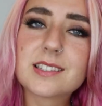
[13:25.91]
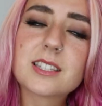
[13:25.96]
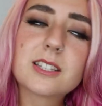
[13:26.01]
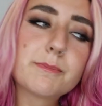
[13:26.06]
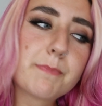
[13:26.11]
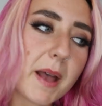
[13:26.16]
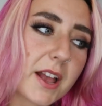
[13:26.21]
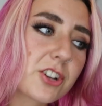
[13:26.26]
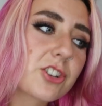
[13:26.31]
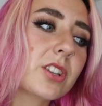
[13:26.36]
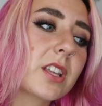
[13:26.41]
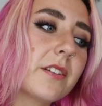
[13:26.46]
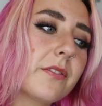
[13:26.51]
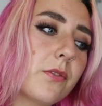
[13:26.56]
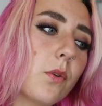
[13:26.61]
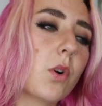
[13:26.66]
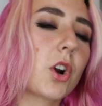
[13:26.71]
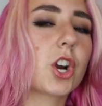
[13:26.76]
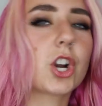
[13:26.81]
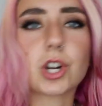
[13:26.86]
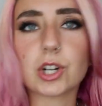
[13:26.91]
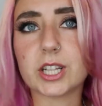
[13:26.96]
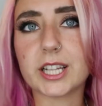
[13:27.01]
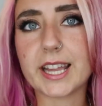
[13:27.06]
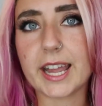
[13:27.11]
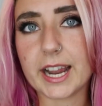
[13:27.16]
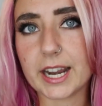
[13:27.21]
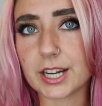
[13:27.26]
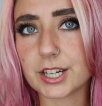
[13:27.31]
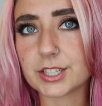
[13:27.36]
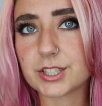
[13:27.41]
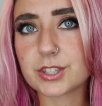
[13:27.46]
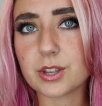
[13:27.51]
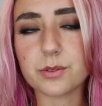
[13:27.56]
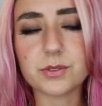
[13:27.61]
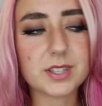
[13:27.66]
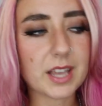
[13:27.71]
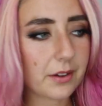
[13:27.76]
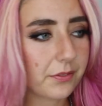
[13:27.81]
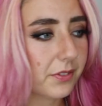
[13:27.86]
especially for curly hair. So
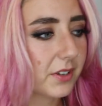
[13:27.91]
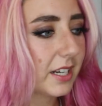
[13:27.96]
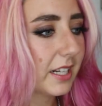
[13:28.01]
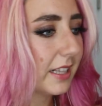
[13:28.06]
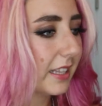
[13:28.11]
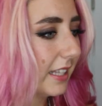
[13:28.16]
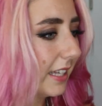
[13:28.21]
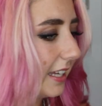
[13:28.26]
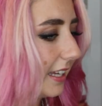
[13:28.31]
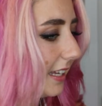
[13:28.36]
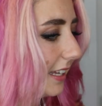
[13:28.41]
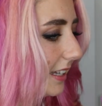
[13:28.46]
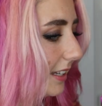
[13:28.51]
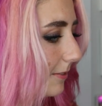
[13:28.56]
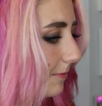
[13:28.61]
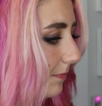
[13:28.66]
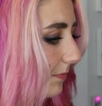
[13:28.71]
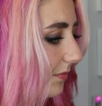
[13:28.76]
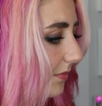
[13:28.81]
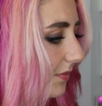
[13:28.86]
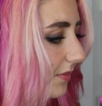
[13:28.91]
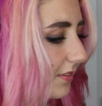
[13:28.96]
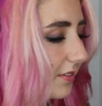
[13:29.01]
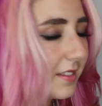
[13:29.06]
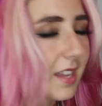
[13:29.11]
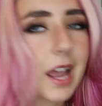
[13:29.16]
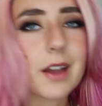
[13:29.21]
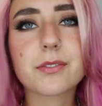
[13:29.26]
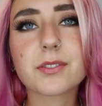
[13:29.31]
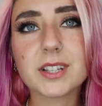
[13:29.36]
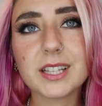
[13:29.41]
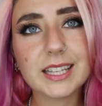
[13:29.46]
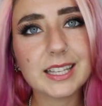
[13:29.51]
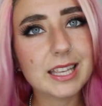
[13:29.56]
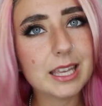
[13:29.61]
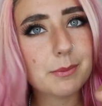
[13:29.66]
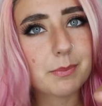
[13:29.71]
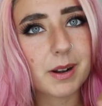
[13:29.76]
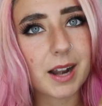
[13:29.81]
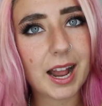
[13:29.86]
definitely, definitely
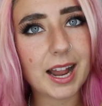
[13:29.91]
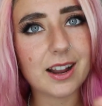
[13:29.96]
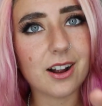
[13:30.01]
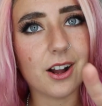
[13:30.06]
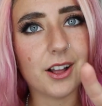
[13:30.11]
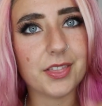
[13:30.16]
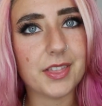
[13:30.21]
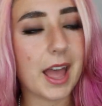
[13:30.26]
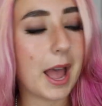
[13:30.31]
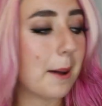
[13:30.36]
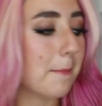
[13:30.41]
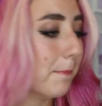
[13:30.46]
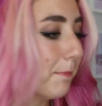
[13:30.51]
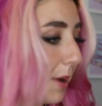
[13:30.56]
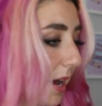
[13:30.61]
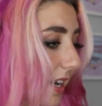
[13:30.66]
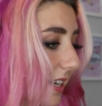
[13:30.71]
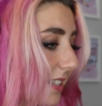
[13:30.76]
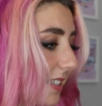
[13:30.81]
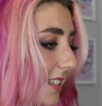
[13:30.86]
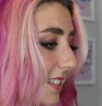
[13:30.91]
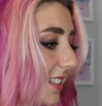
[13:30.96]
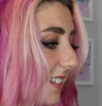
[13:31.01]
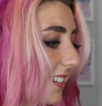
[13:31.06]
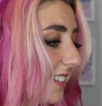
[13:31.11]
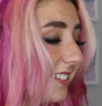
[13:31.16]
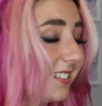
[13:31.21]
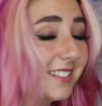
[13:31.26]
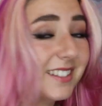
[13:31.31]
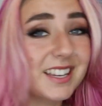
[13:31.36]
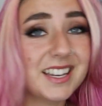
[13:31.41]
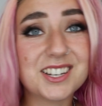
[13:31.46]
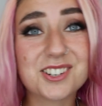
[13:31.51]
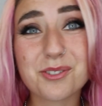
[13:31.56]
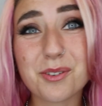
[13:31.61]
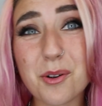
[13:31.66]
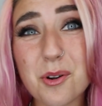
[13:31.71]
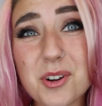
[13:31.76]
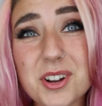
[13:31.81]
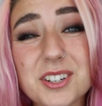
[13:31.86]
keep an eye on that. But tea
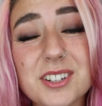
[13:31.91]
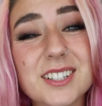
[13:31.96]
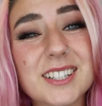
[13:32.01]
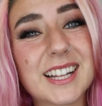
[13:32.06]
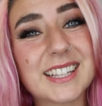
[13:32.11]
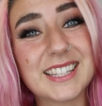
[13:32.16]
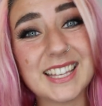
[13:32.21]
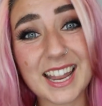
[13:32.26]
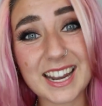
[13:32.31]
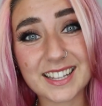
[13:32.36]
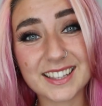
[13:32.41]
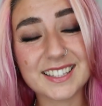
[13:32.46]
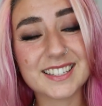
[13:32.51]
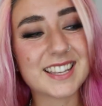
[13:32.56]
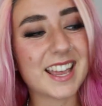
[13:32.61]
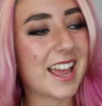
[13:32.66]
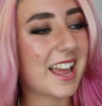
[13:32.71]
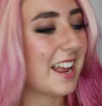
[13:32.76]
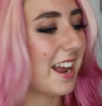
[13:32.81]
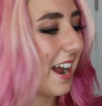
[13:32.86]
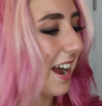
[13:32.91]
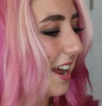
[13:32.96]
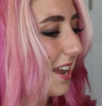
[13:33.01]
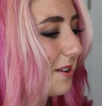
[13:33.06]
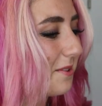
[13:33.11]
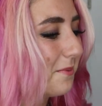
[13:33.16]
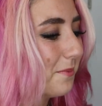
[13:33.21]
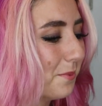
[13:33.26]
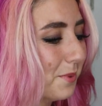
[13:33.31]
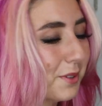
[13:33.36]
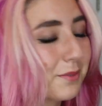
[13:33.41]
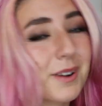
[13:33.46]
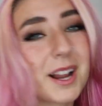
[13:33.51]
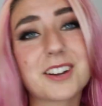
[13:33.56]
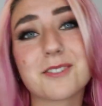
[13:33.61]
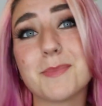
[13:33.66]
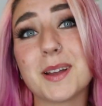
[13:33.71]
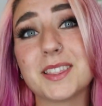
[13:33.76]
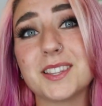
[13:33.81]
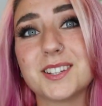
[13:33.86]
tree oil, at the end of the day, I would
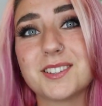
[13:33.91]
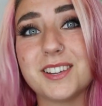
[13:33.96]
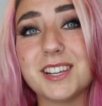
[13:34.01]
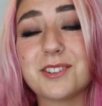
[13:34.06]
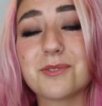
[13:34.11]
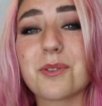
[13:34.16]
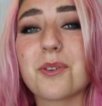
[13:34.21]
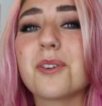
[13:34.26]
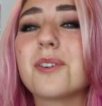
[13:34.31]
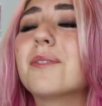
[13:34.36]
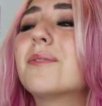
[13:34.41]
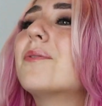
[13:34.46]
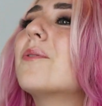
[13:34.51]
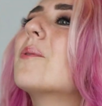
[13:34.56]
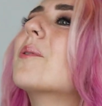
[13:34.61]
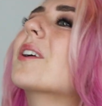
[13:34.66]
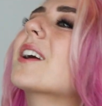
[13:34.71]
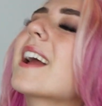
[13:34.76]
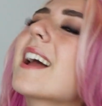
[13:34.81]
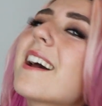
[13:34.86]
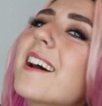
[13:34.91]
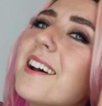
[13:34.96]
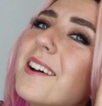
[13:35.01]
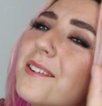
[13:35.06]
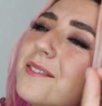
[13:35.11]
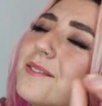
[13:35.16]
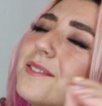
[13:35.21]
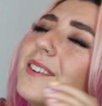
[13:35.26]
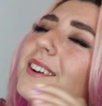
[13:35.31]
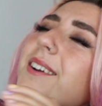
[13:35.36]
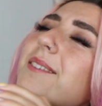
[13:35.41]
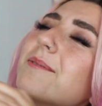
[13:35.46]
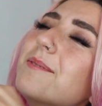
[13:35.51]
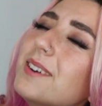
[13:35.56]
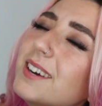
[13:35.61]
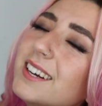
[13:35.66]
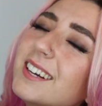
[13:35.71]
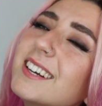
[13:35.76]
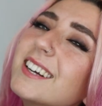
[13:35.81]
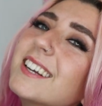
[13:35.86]
recommend the tea tree oil for
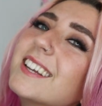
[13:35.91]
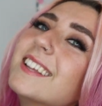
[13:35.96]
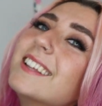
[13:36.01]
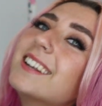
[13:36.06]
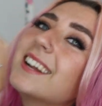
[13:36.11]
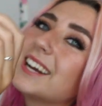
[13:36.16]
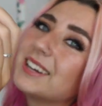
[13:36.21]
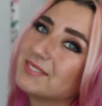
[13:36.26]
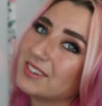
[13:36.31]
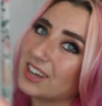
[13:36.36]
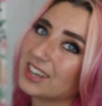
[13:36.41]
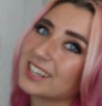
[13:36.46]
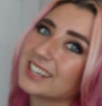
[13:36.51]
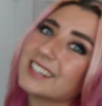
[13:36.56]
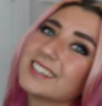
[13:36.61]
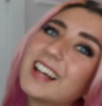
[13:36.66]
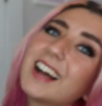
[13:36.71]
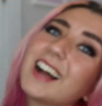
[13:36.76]
everyone. I'm not gonna